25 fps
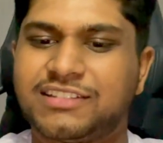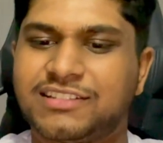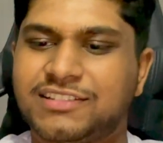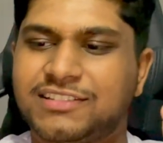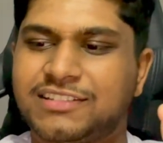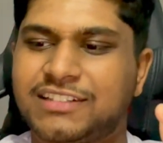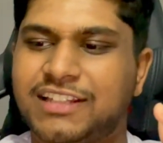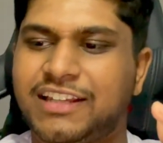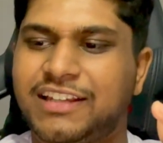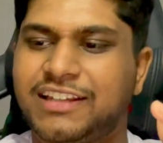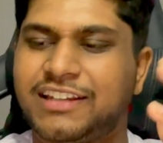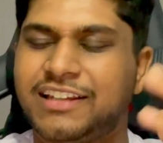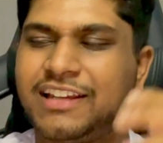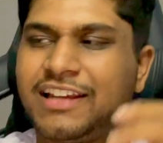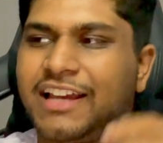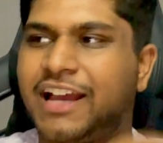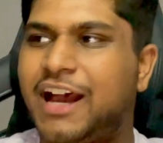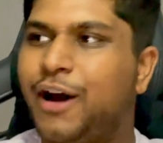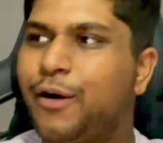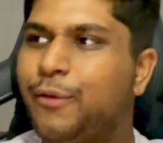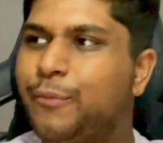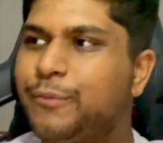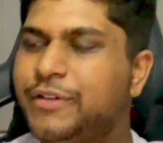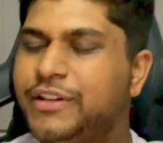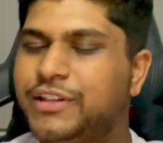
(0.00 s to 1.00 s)
Like
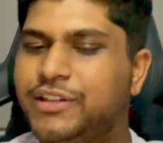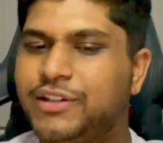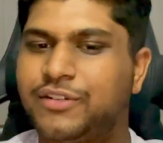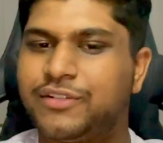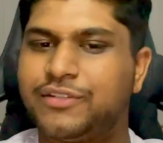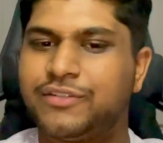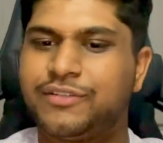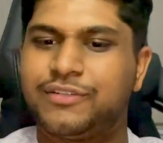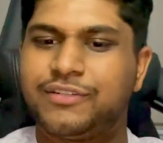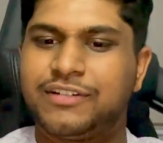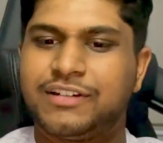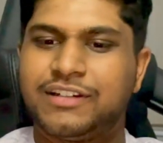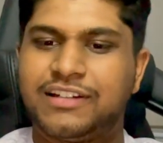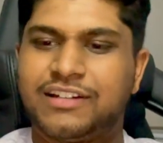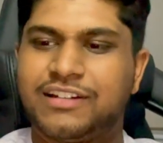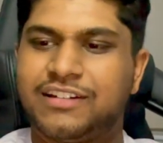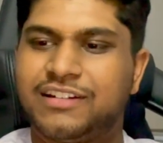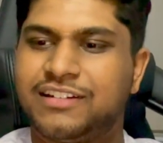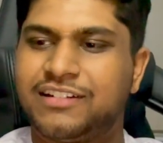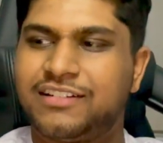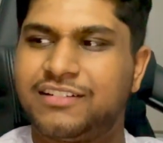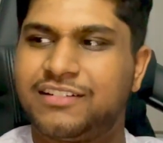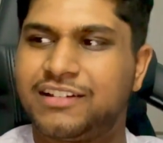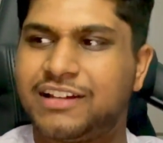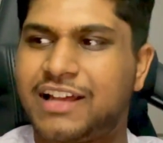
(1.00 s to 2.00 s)

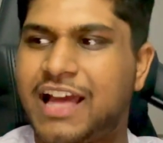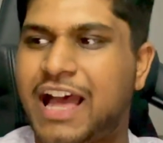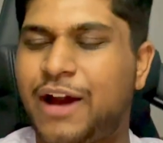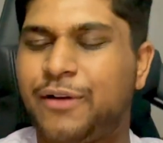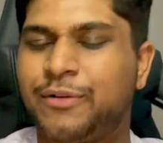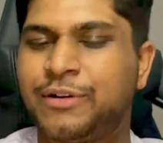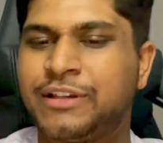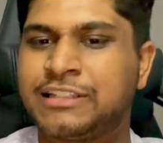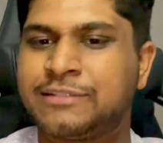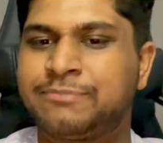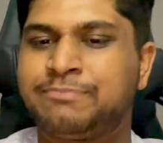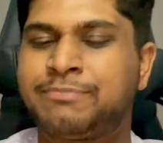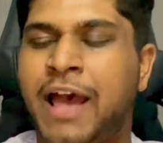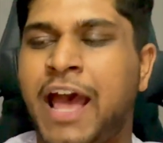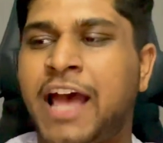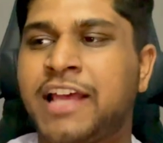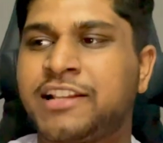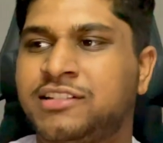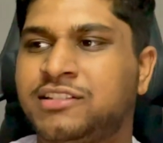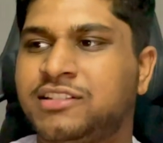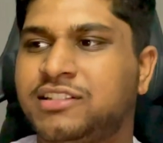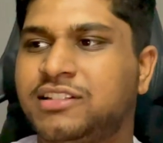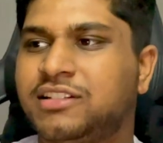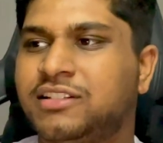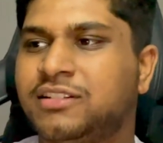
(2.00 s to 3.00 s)
how his
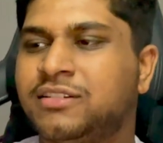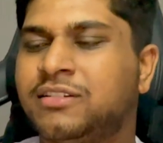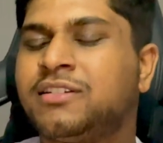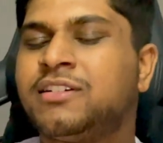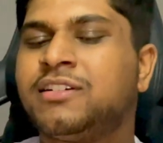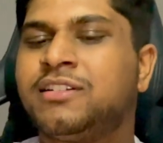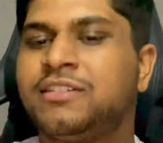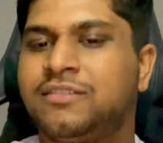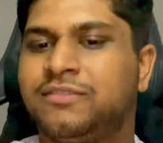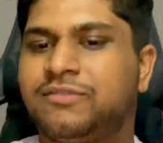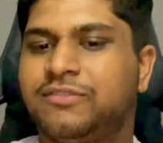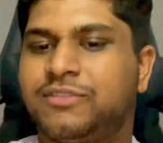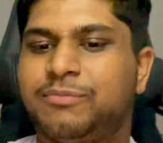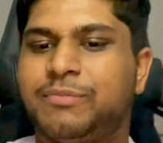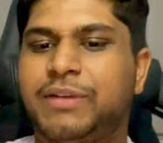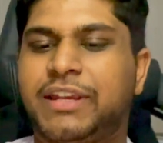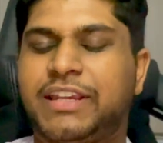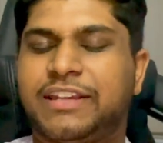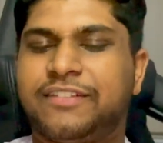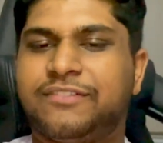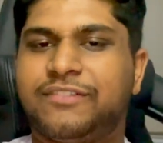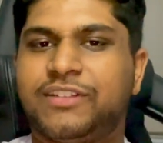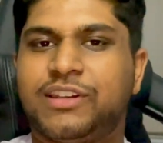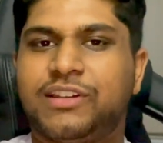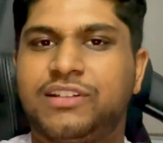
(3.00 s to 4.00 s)
passion for
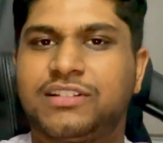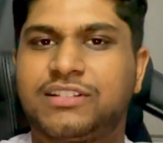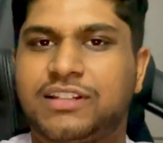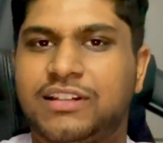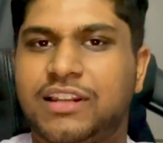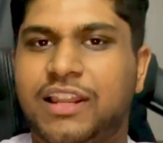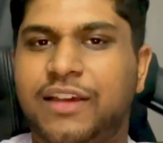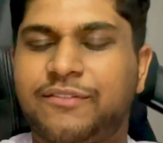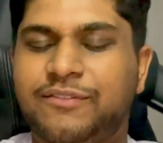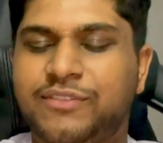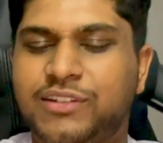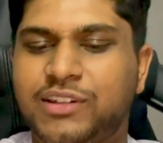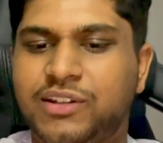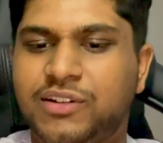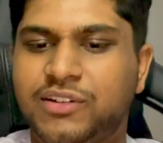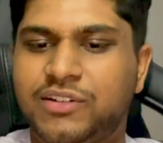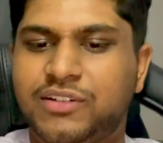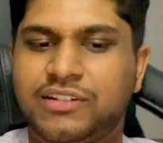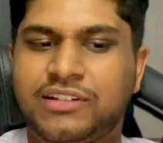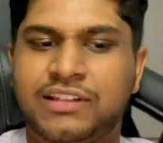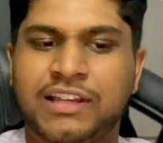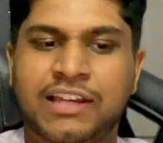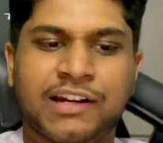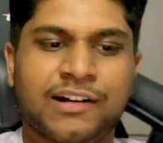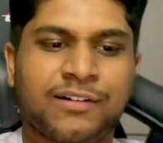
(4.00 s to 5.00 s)
making videos and like video
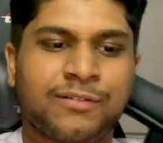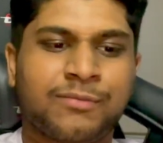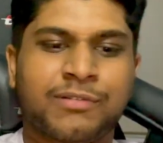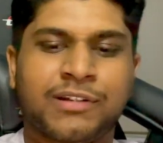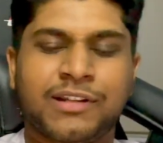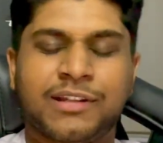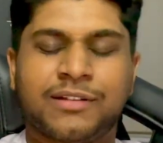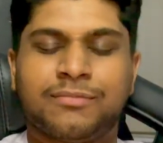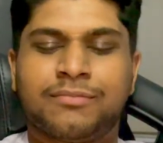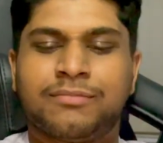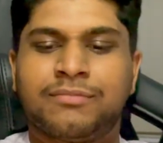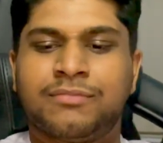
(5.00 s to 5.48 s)
helped him